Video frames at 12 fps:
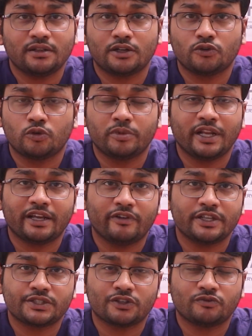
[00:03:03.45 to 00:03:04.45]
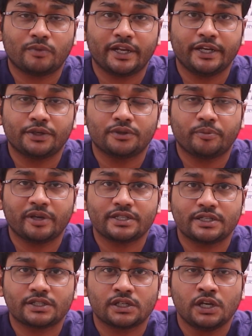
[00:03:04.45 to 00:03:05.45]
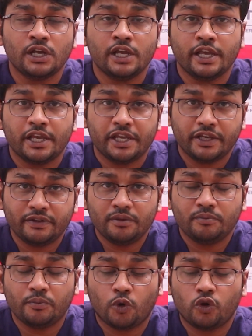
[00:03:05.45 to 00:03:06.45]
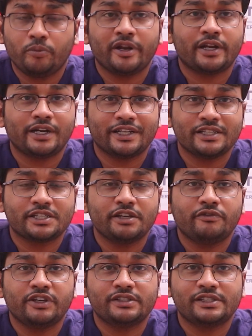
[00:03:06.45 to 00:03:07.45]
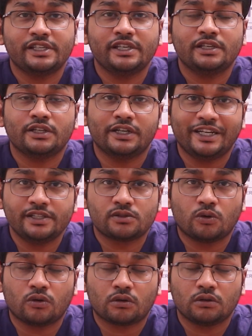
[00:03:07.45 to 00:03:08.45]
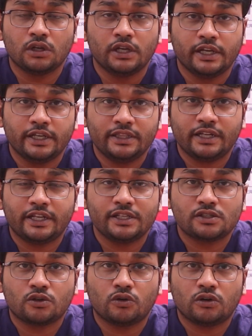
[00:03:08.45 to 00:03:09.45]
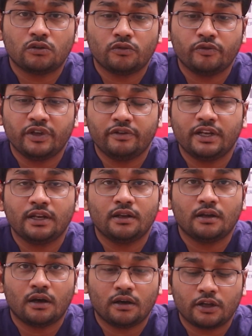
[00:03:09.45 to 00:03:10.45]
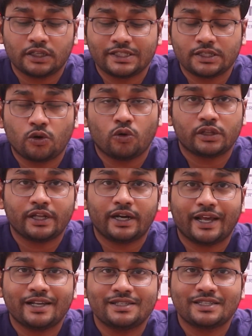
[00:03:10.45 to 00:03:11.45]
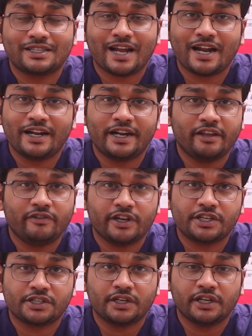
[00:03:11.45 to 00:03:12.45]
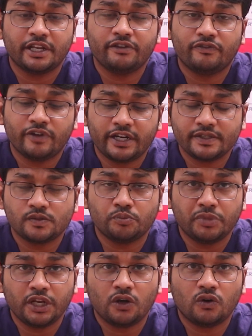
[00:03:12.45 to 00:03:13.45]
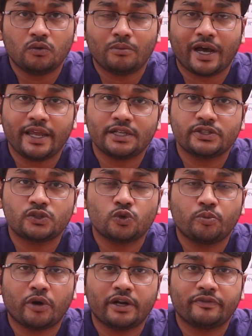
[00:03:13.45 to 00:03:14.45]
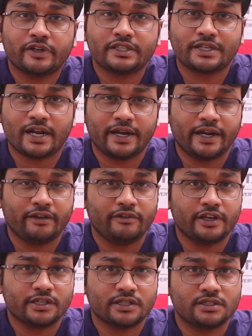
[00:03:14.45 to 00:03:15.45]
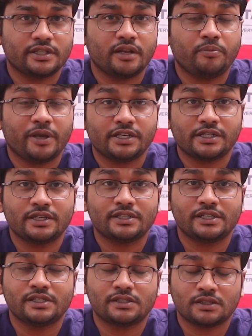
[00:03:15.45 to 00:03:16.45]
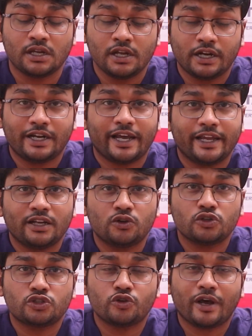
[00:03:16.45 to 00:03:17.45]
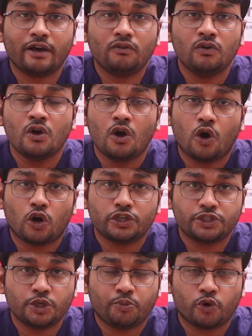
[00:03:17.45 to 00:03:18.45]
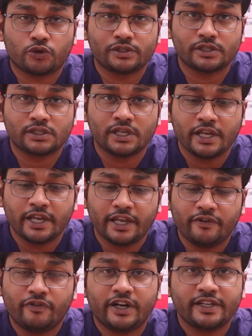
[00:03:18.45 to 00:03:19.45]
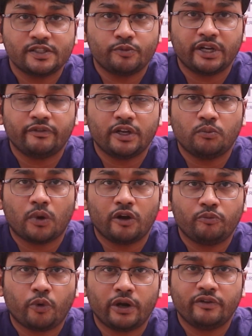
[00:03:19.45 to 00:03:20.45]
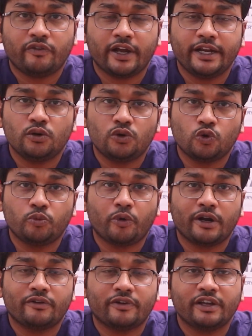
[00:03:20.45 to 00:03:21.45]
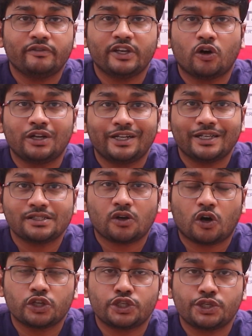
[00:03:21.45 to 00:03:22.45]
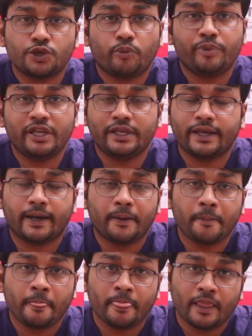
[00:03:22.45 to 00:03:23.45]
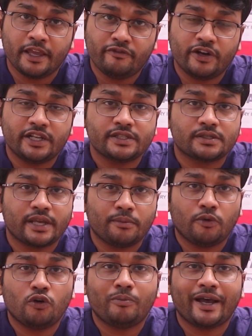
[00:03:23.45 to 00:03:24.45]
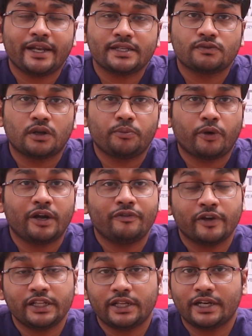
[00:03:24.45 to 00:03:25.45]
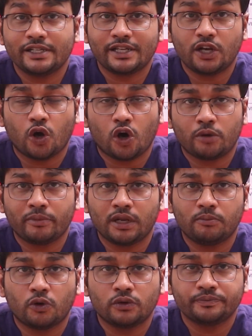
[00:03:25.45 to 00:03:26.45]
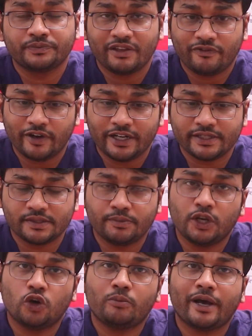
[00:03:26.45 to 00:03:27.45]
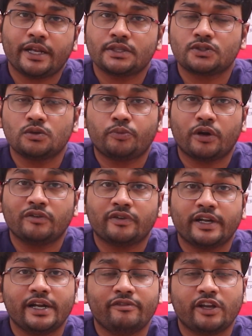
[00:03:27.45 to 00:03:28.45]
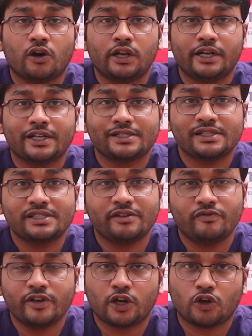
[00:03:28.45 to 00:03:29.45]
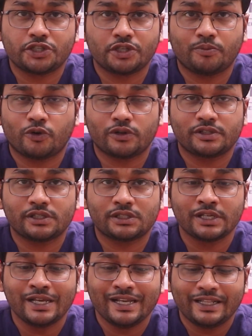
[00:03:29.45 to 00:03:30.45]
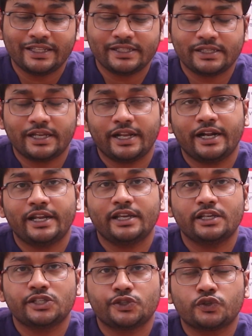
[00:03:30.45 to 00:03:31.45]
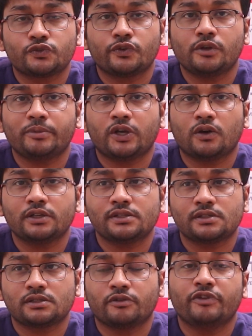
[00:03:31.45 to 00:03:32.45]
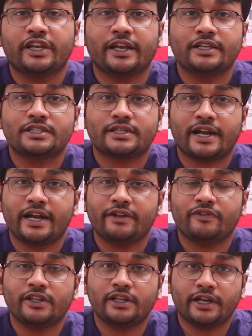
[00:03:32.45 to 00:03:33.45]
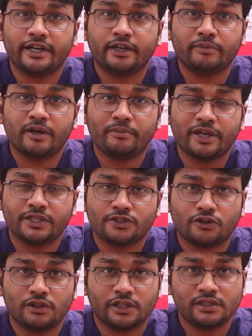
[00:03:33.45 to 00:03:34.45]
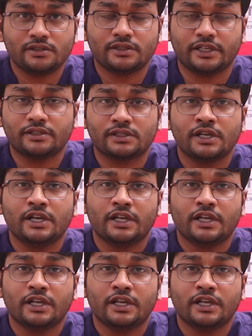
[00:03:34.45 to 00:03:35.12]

That would be like waste of money to the patients. In bone mineral density, we see T-score. In the T-score, we will score that as standard deviation. If it is below minus 2.5 standard deviations, then patient is diagnosed to have osteoporosis. If it is between 1.5 to 2.5, we call it as osteopenia. If it is above minus 1.5, that is a normal bone. If it is below minus 2.5, we call it as a severe osteoporosis. This grading is useful because we can stratify the treatment based on these things.